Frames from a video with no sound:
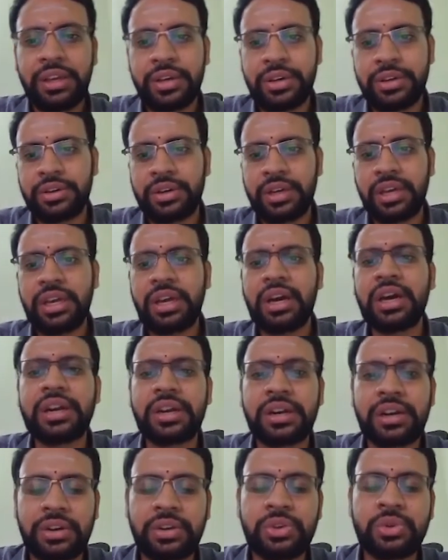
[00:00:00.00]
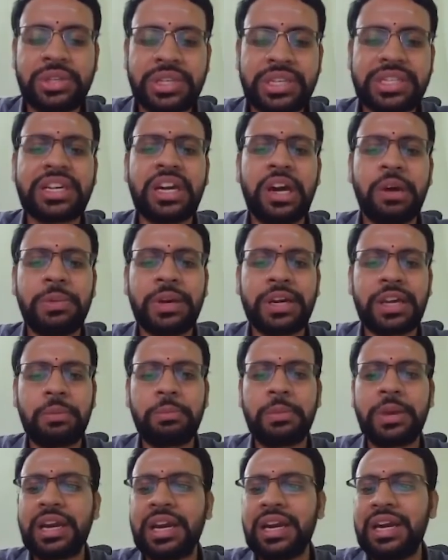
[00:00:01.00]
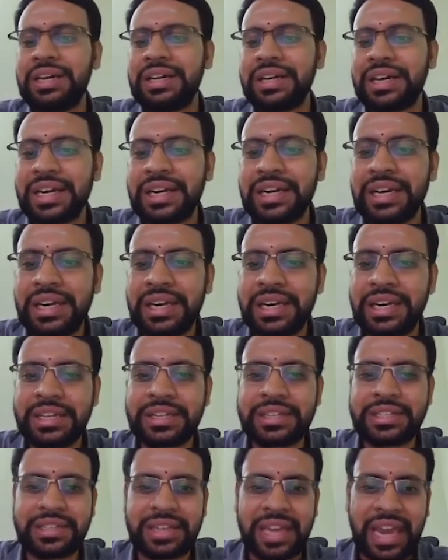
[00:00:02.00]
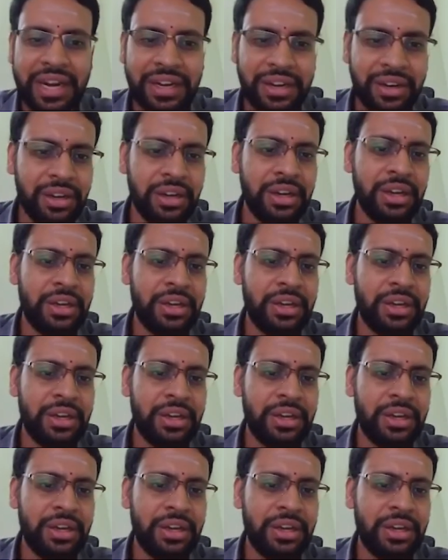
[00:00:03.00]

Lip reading: okay, or uses gamma camera and rectilinear scanner.